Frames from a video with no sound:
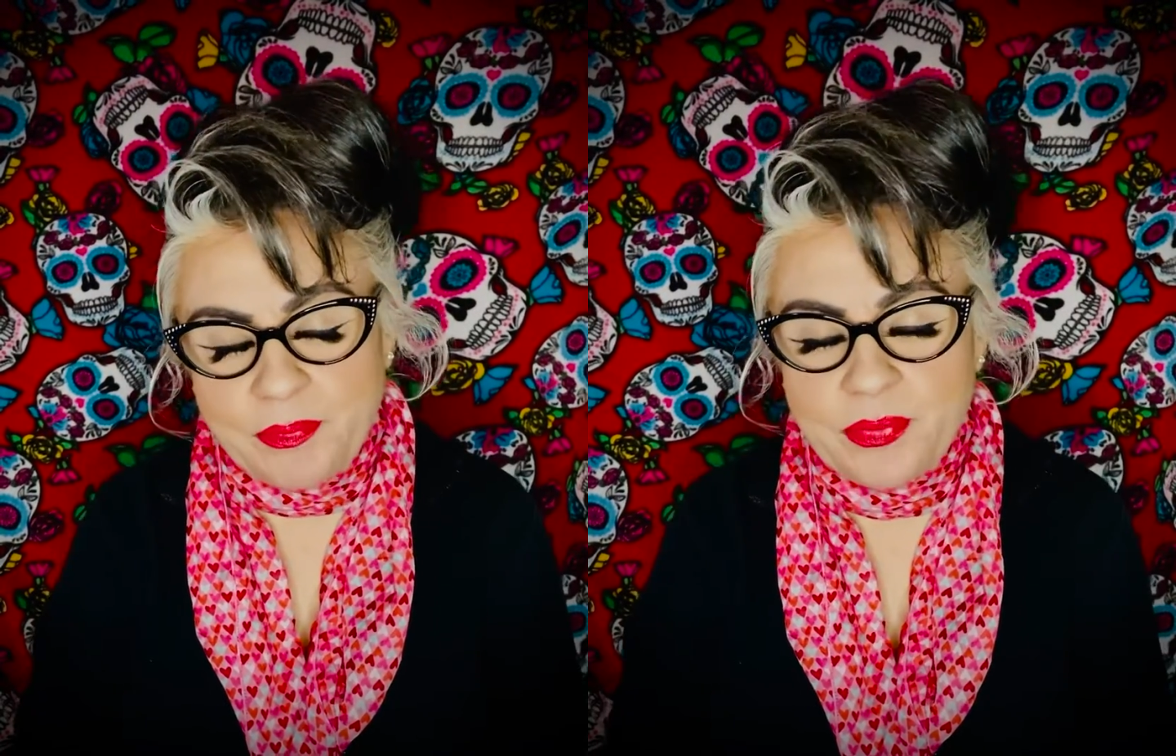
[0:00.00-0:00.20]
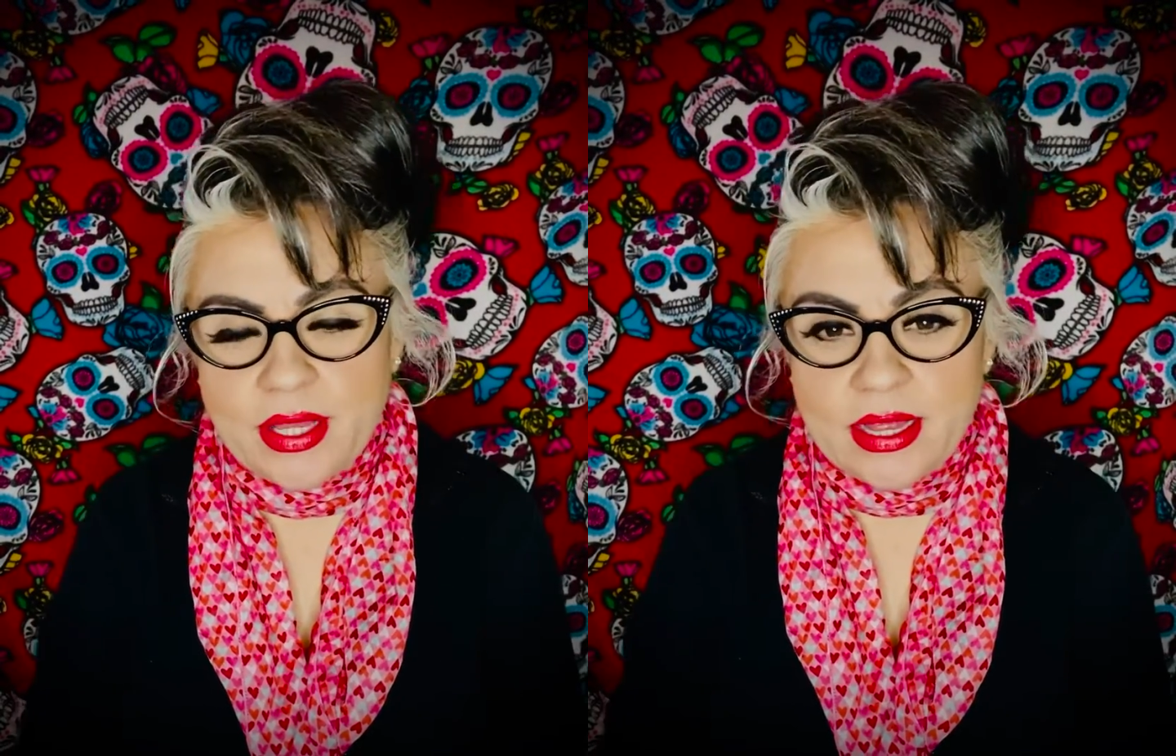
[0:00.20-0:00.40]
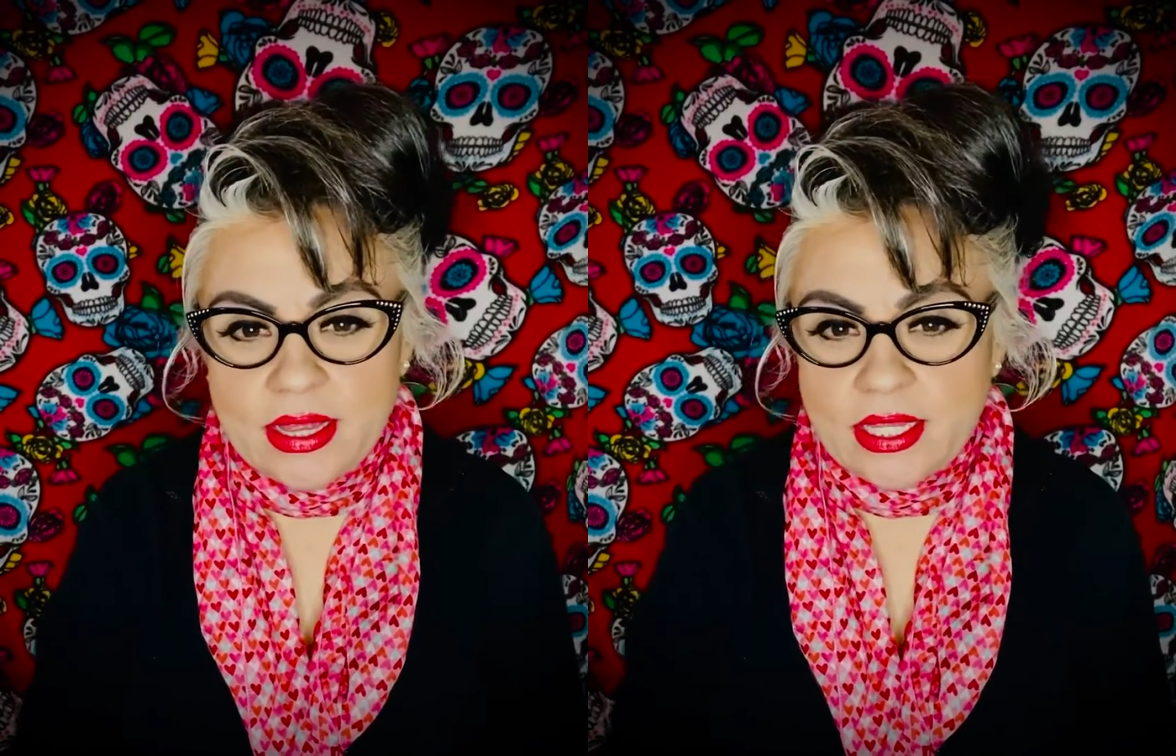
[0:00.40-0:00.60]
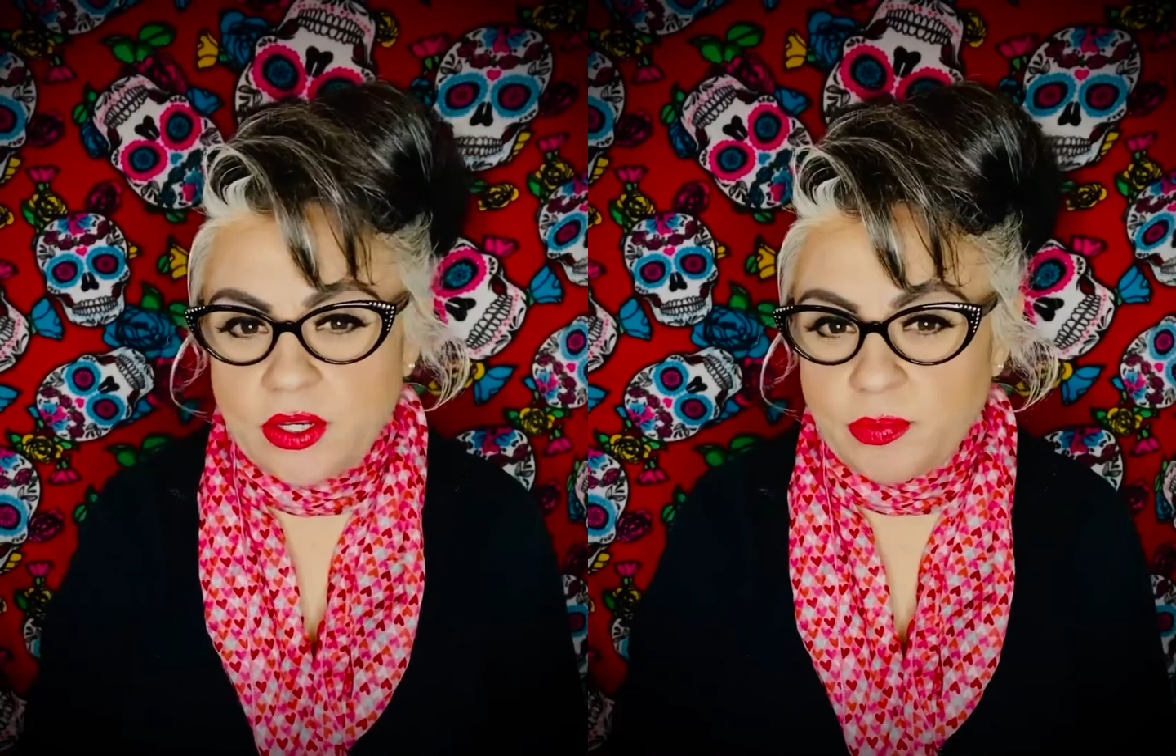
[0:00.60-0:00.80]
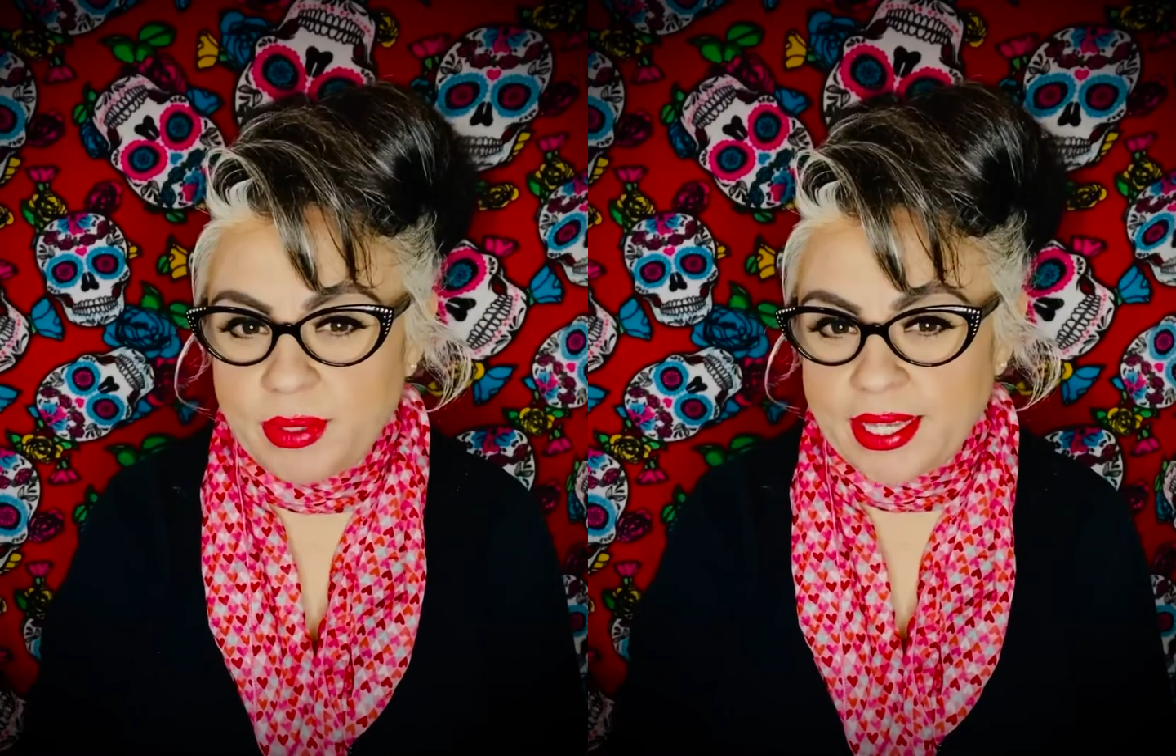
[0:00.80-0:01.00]
a little
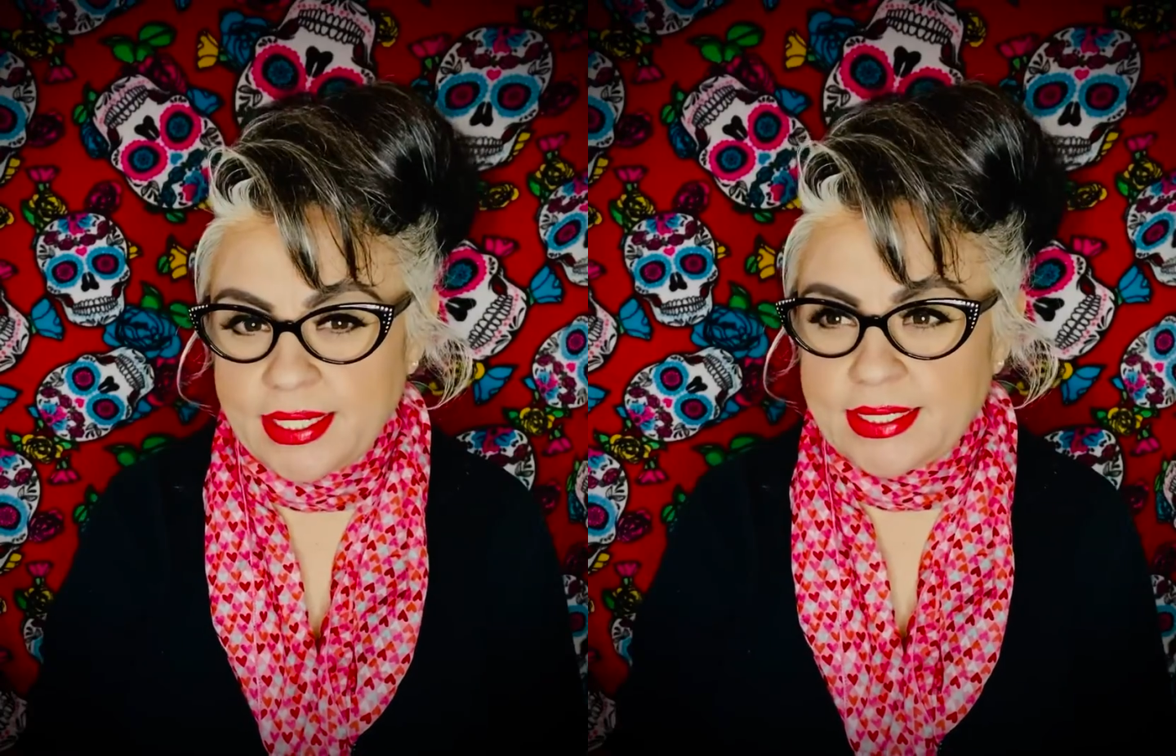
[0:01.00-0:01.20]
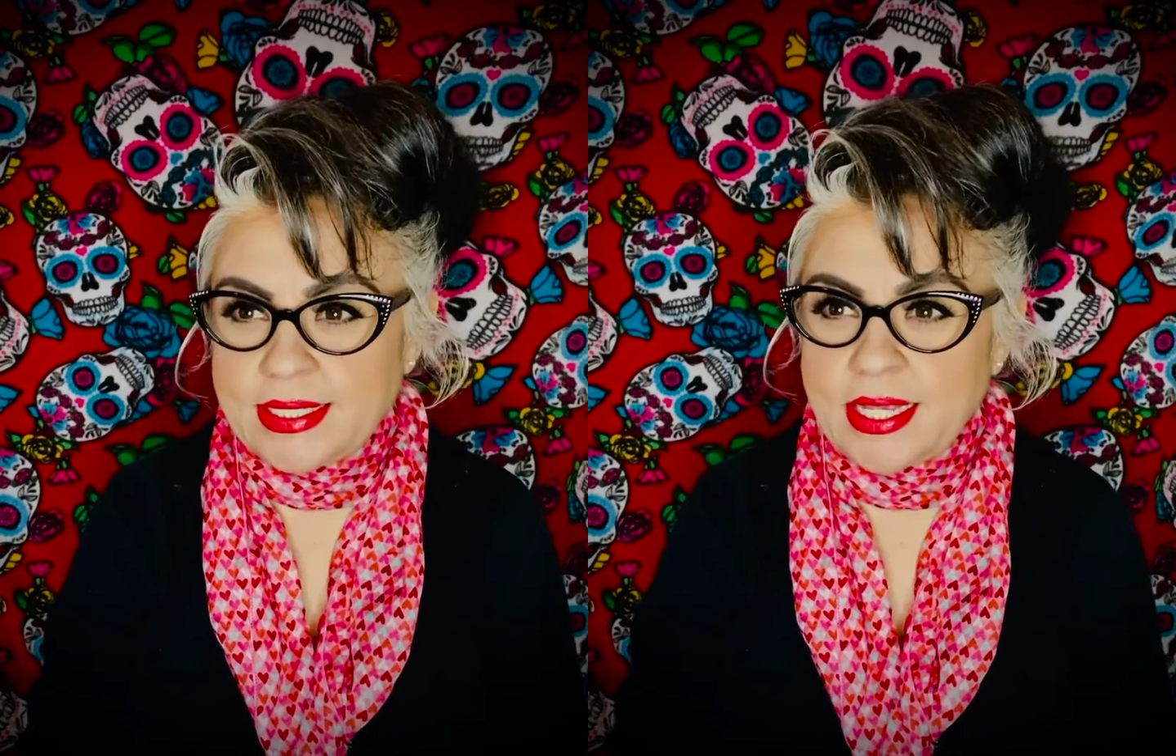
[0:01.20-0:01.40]
bit.